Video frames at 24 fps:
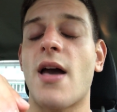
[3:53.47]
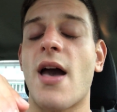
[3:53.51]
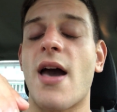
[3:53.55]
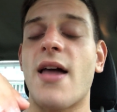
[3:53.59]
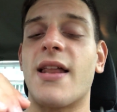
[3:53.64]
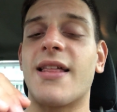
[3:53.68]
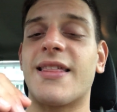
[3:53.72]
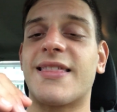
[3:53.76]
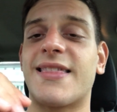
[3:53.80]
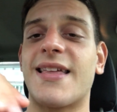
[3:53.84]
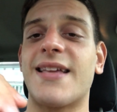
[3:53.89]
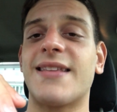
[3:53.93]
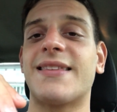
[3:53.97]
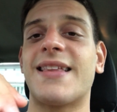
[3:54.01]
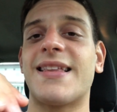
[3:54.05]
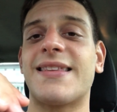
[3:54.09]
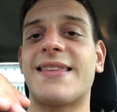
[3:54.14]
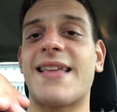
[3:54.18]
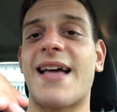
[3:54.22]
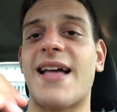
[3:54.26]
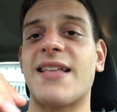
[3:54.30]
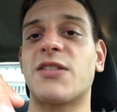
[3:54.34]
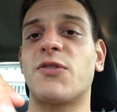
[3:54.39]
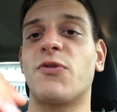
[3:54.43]
And I think that
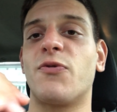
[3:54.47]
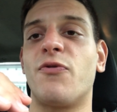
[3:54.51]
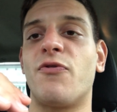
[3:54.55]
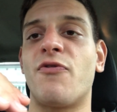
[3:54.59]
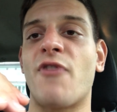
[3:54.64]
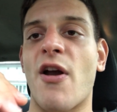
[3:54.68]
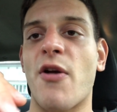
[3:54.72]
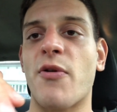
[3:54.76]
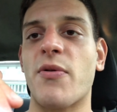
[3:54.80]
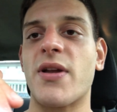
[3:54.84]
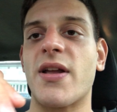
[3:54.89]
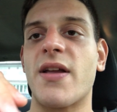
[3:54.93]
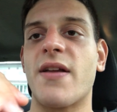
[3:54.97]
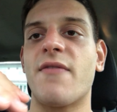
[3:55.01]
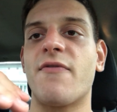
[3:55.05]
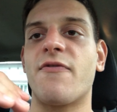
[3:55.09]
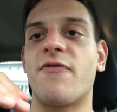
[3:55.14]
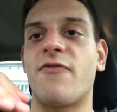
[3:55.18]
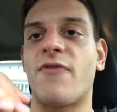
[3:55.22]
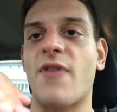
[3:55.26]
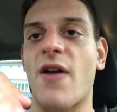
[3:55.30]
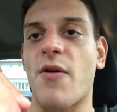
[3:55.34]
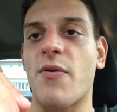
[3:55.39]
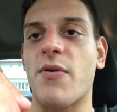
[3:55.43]
that's very,
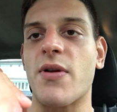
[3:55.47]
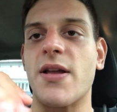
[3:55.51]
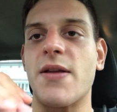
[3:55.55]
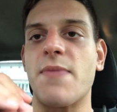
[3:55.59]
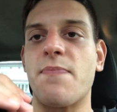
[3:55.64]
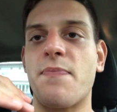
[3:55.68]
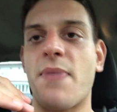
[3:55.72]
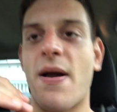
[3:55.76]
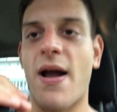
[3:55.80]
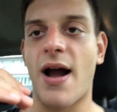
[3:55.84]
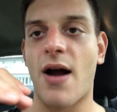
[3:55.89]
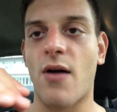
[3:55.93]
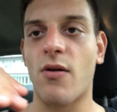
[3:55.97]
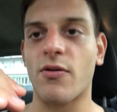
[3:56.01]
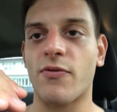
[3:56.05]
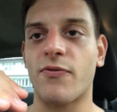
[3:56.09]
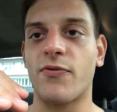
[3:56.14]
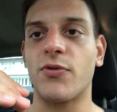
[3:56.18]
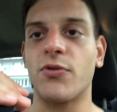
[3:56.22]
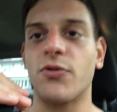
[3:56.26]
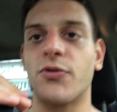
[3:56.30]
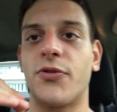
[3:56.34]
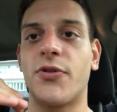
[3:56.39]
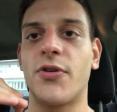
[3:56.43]
very
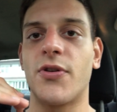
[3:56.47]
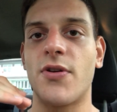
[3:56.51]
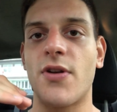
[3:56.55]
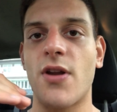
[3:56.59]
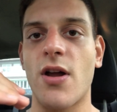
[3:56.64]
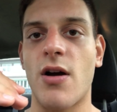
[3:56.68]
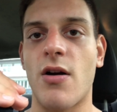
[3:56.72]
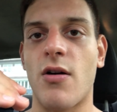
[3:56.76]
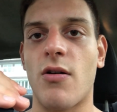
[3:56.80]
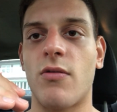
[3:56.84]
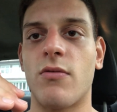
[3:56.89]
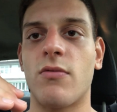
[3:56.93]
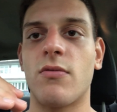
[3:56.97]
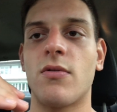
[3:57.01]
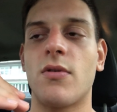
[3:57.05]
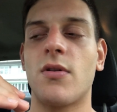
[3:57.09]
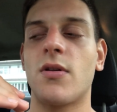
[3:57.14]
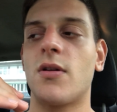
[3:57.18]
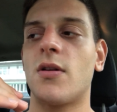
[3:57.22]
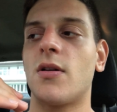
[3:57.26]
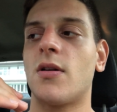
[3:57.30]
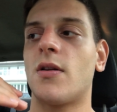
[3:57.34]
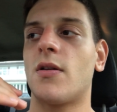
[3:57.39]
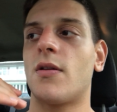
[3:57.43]
powerful to know.
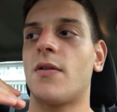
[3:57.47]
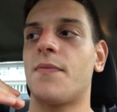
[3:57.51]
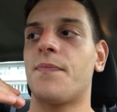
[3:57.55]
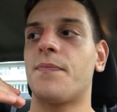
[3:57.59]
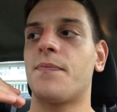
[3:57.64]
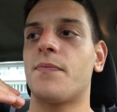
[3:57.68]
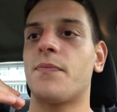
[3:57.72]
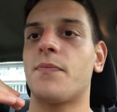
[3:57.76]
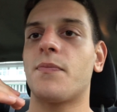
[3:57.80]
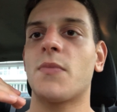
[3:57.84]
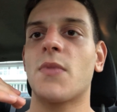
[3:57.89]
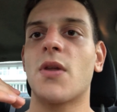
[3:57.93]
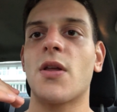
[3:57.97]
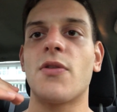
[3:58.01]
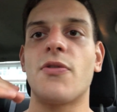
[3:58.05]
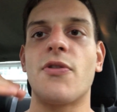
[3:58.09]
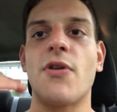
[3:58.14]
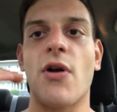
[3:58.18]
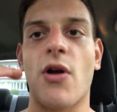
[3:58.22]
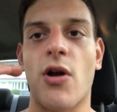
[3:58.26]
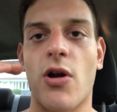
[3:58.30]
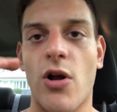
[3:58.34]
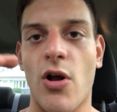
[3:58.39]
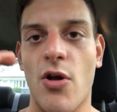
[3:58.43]

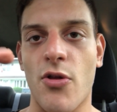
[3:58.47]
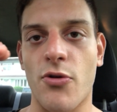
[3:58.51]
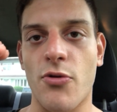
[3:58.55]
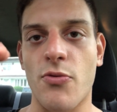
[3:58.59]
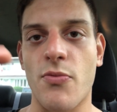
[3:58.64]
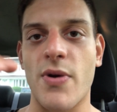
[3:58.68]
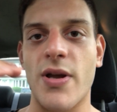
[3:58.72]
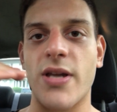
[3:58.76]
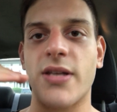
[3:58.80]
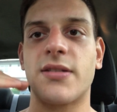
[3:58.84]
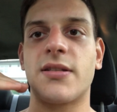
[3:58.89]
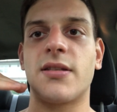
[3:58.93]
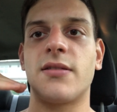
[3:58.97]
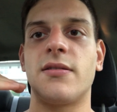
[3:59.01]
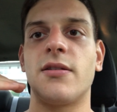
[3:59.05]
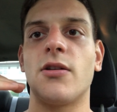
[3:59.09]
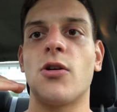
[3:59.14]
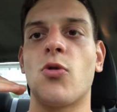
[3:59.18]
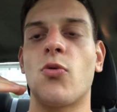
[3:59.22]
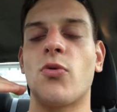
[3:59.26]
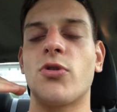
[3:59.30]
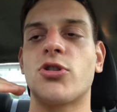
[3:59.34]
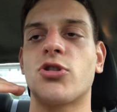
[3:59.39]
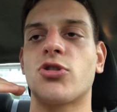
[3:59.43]
There are other ways to
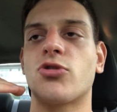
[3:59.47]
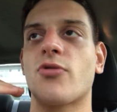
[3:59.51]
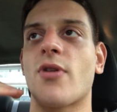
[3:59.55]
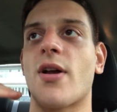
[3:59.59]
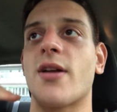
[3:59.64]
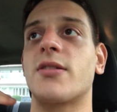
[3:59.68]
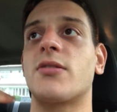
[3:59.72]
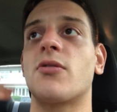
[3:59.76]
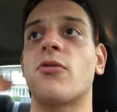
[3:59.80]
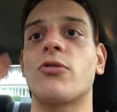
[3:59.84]
deal with stress.